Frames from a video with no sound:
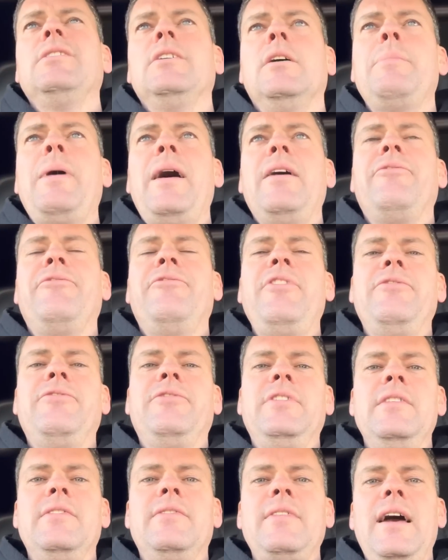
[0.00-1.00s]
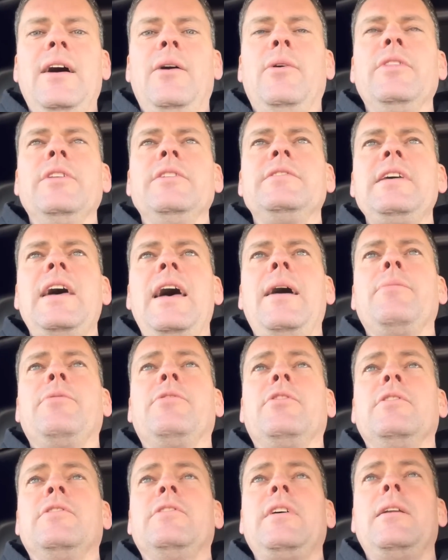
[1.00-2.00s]
about fifty thou on the depth,
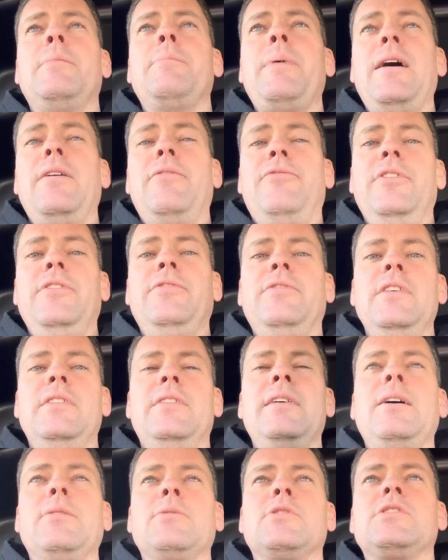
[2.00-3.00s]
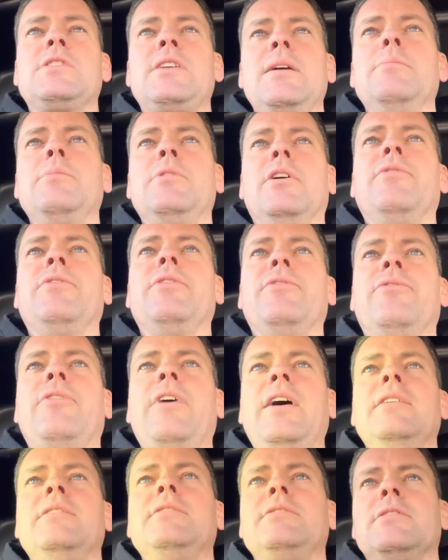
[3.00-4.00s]
so it's had about fifty thou skimmed off the
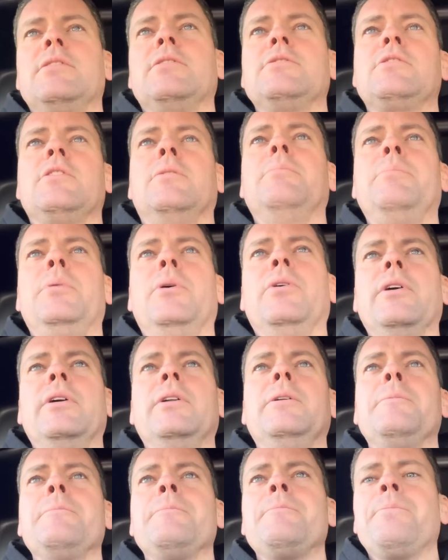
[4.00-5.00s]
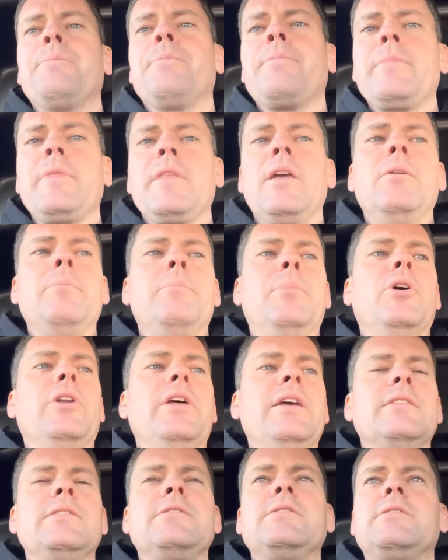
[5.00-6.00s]
face at some point, but
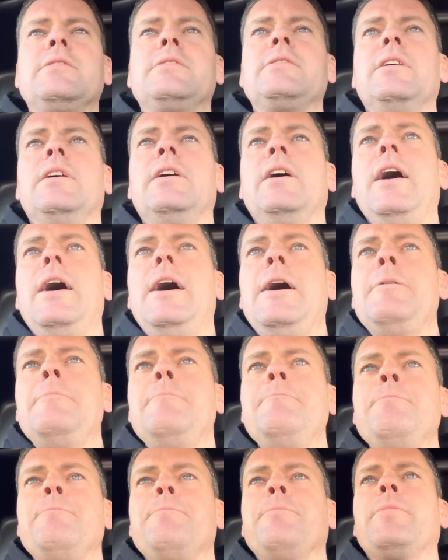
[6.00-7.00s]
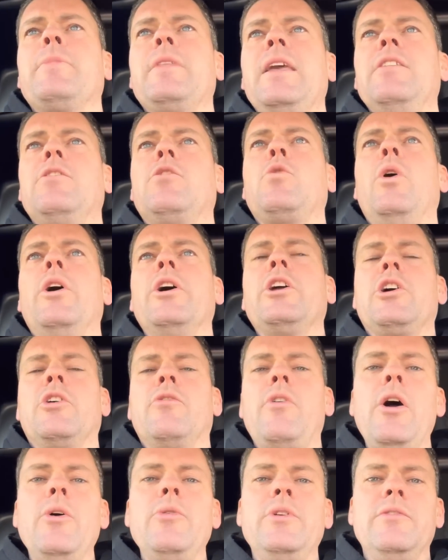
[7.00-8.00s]
it's um, it's quite
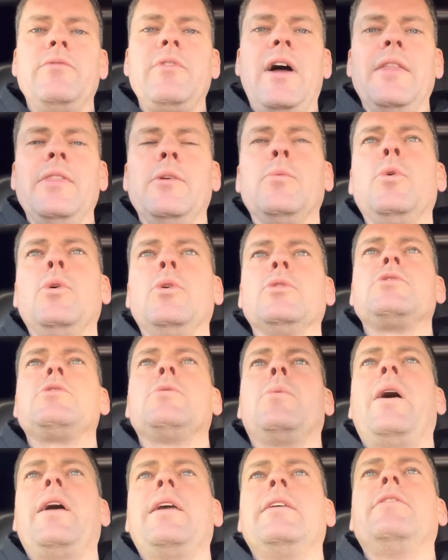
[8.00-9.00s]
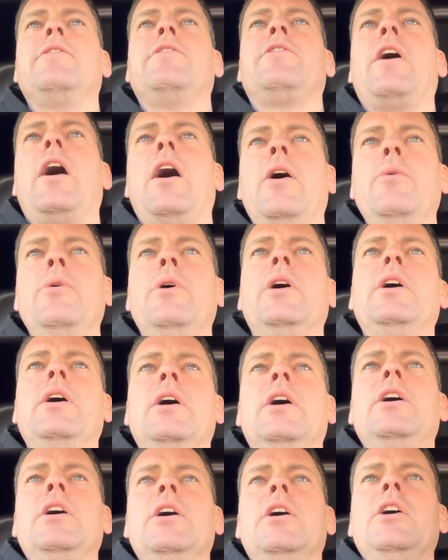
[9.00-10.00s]
corroded around the waterways. So
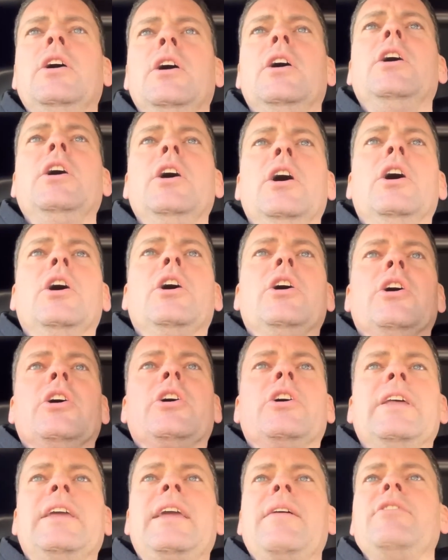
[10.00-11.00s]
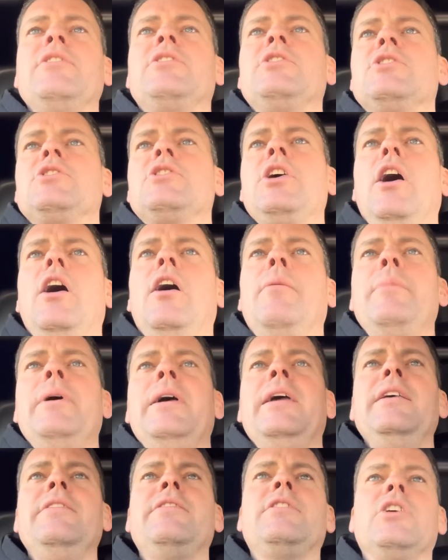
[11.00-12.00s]
I'm going to give it to Tom.
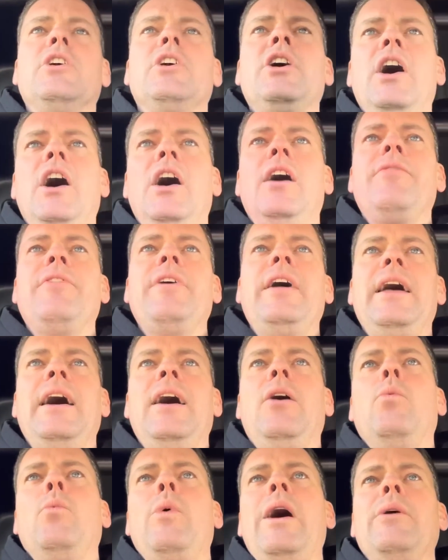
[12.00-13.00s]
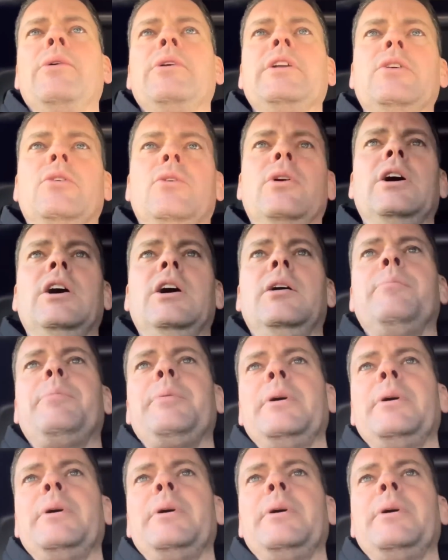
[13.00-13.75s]
He's going to carve that out, weld it all up.